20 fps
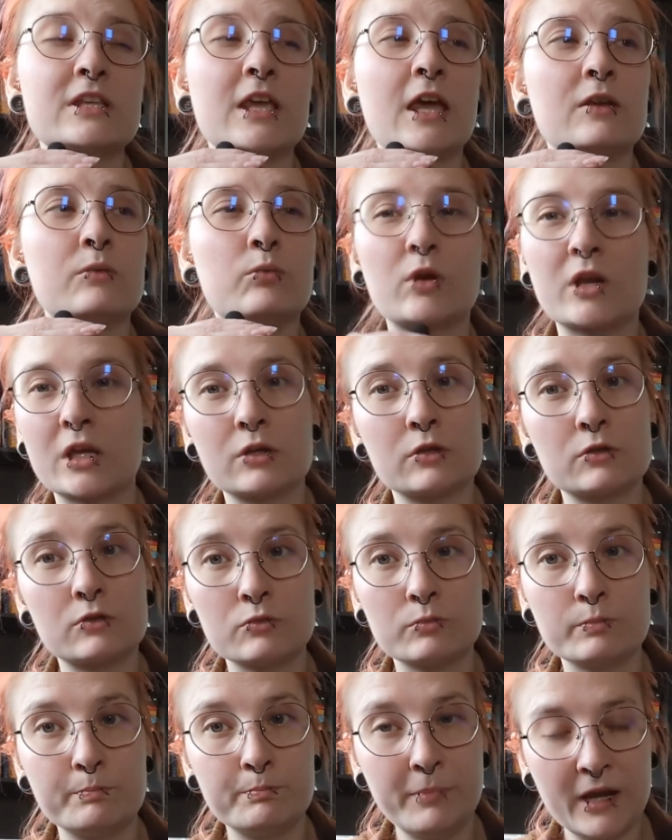and what I could
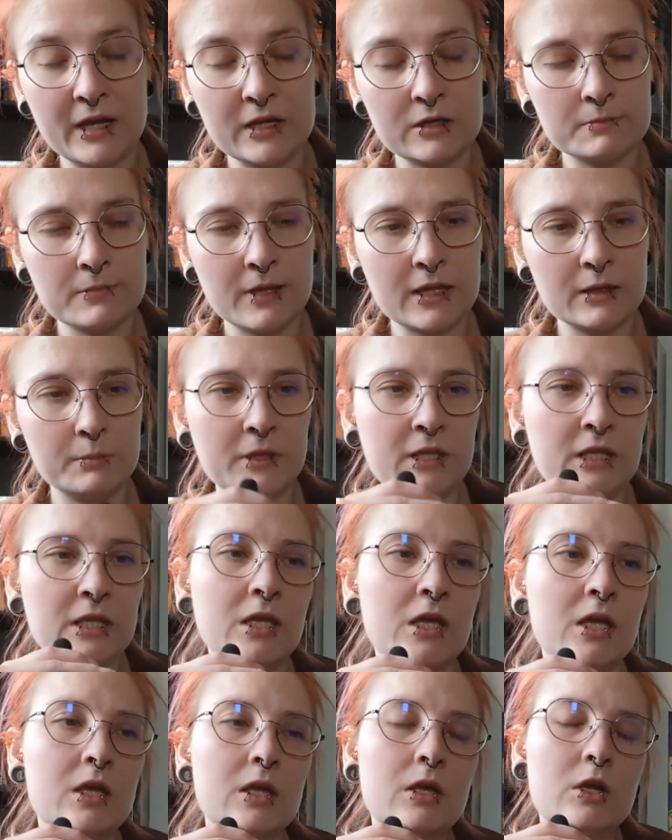do better
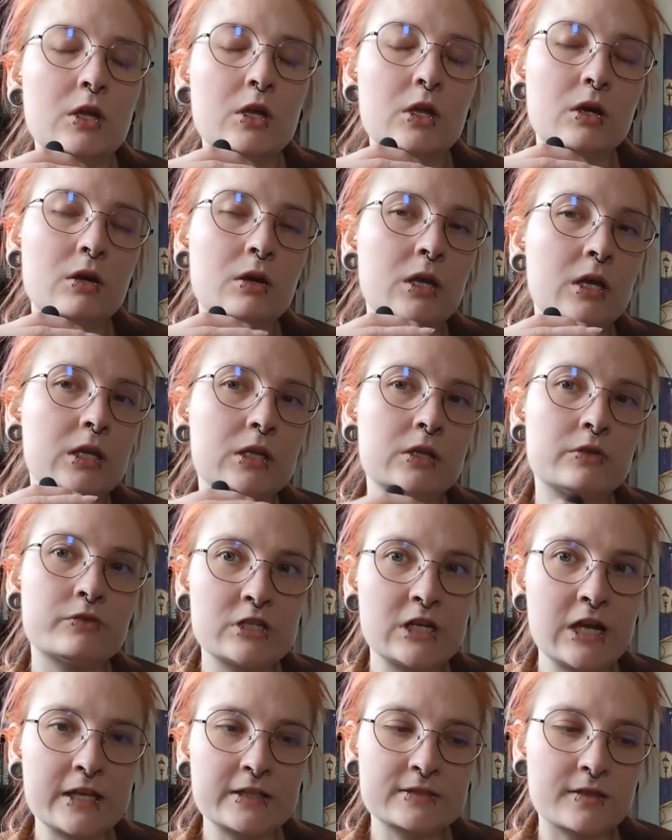maybe, and if
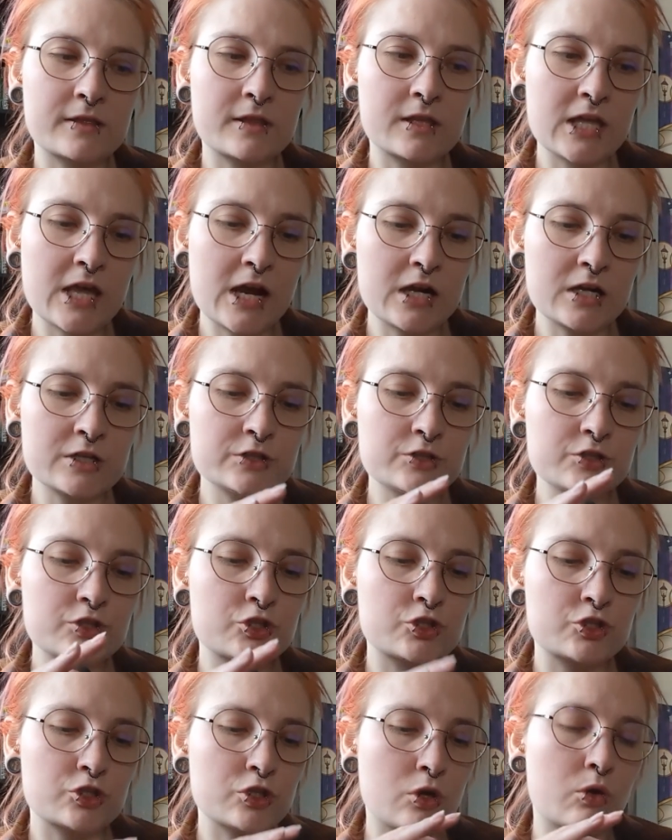she likes the yarn.
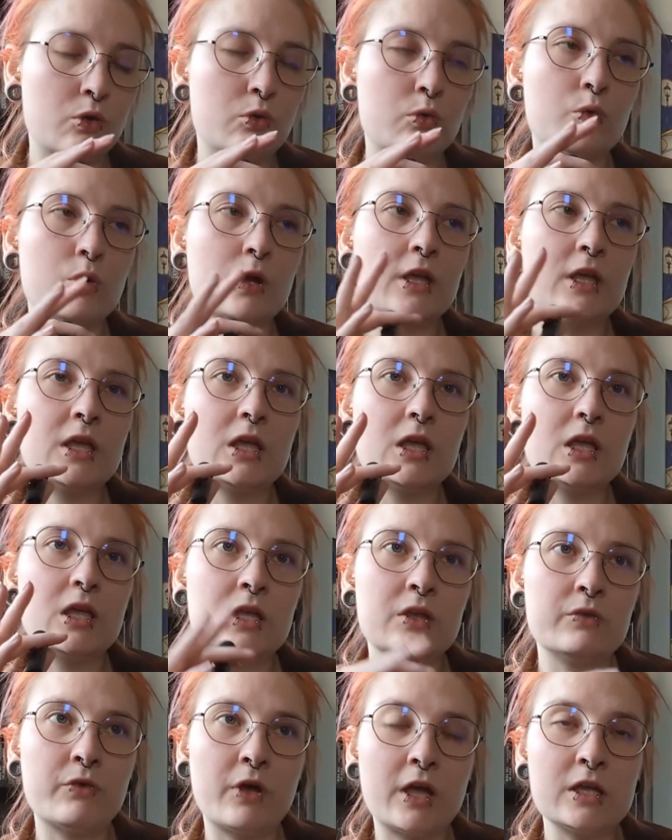So
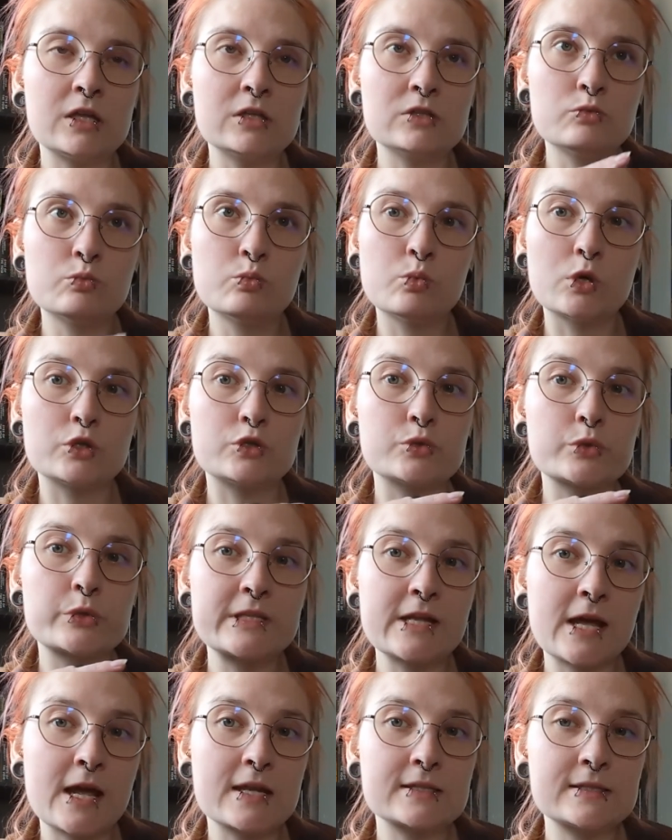if I do want to
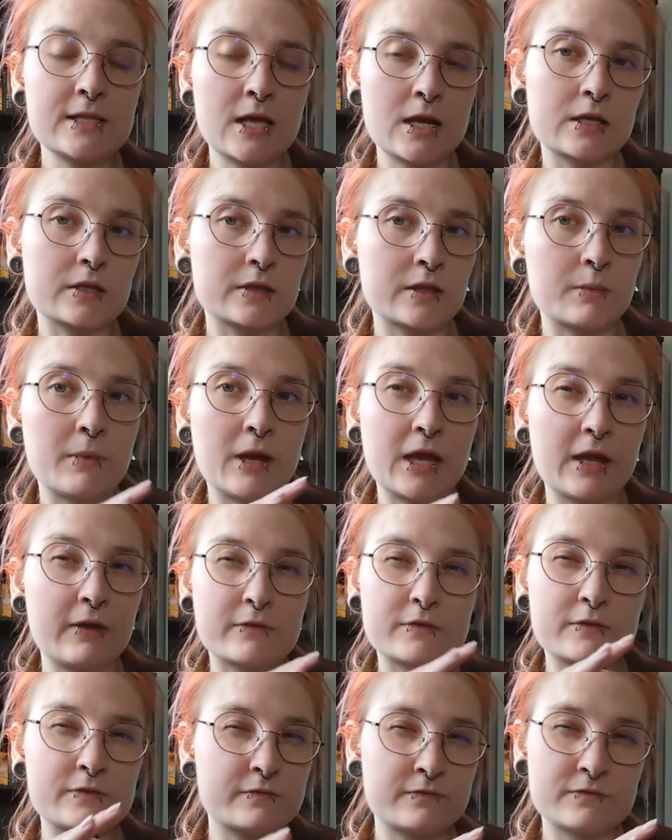start selling them, I have
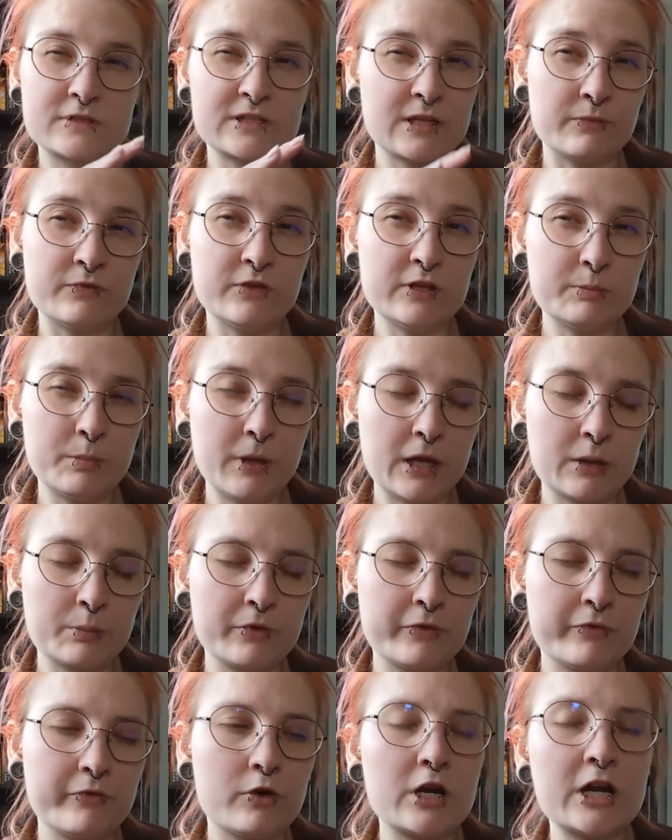some feedback
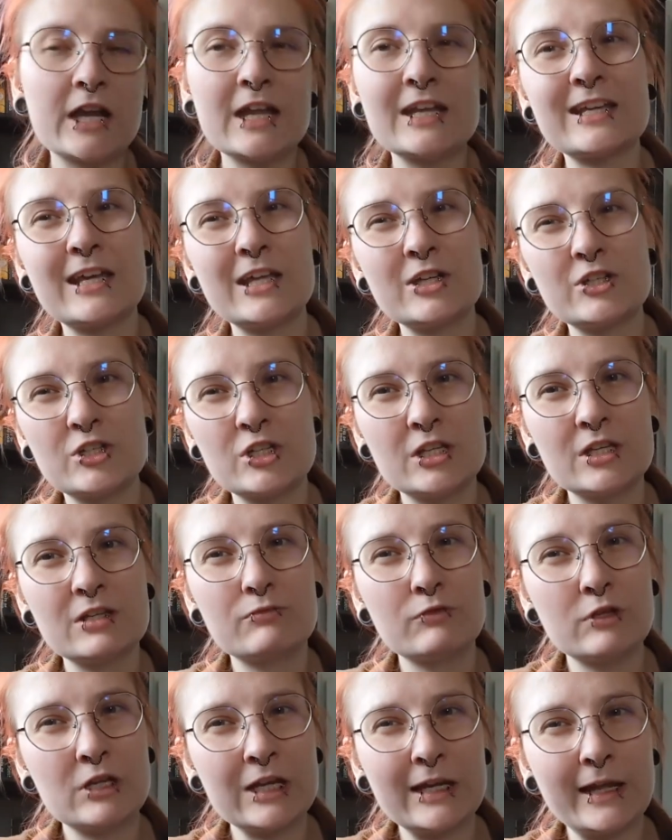beforehand, and she
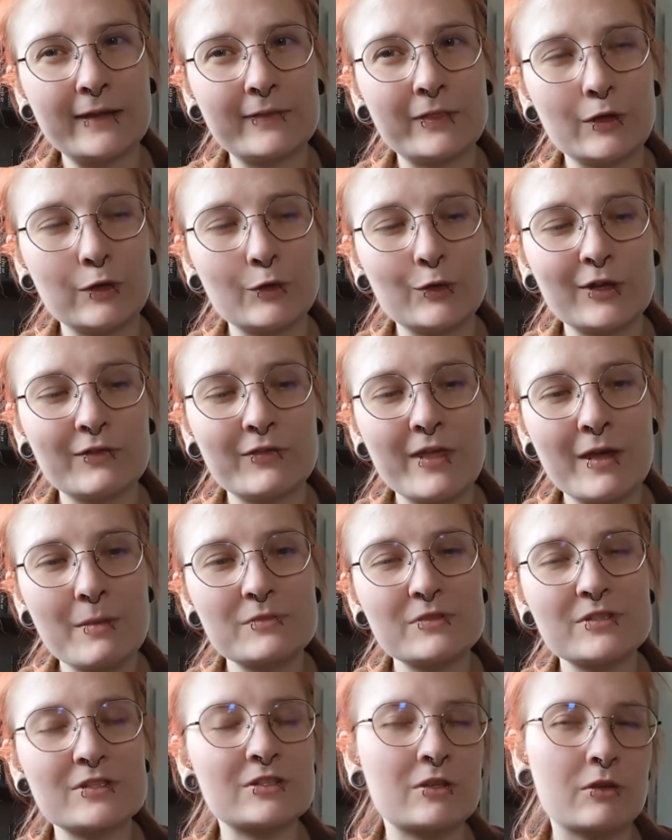really liked the look of them.
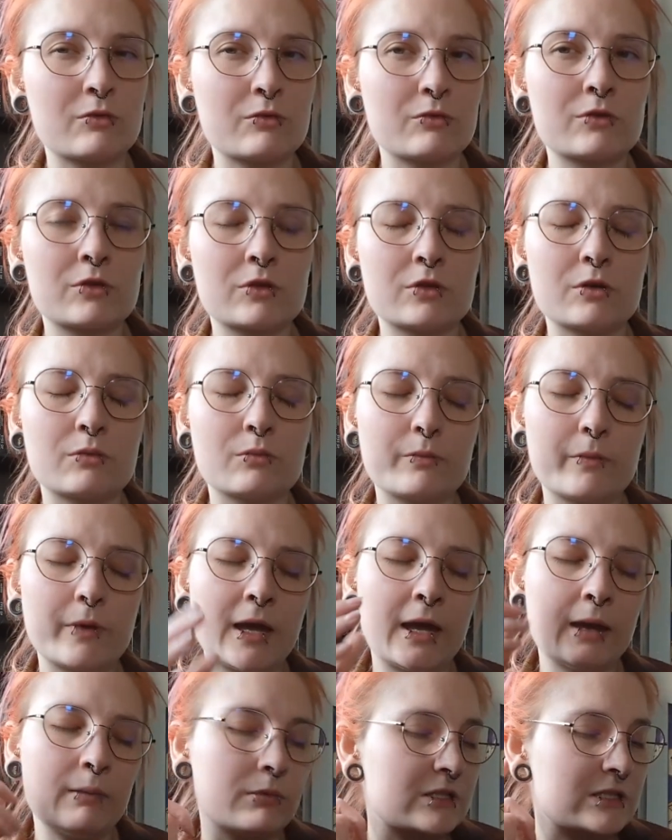So
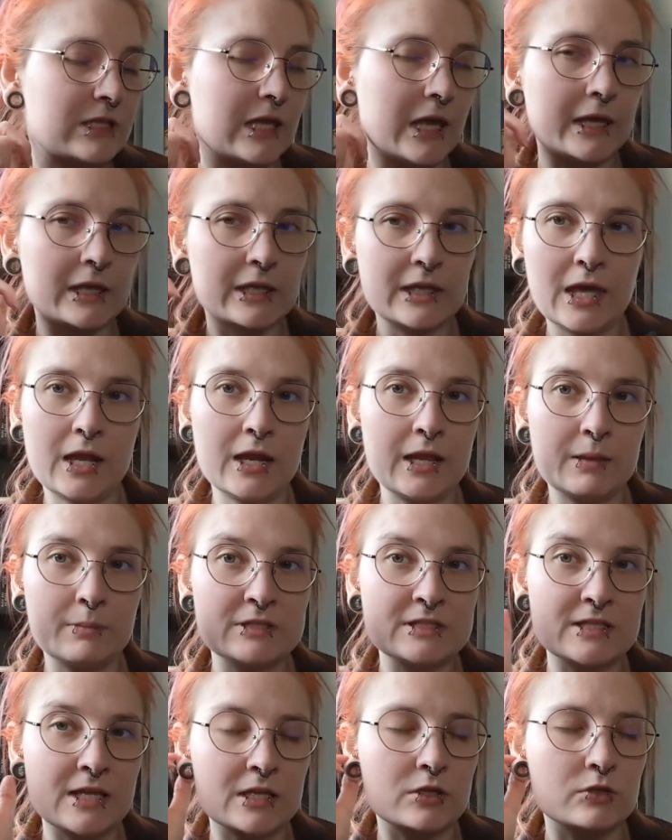I was like, yeah, let
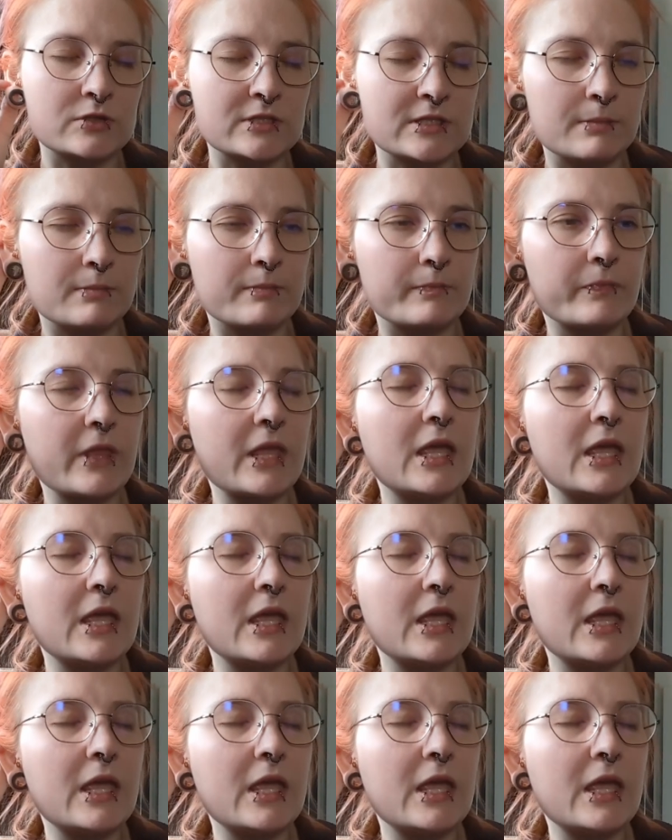me send you some.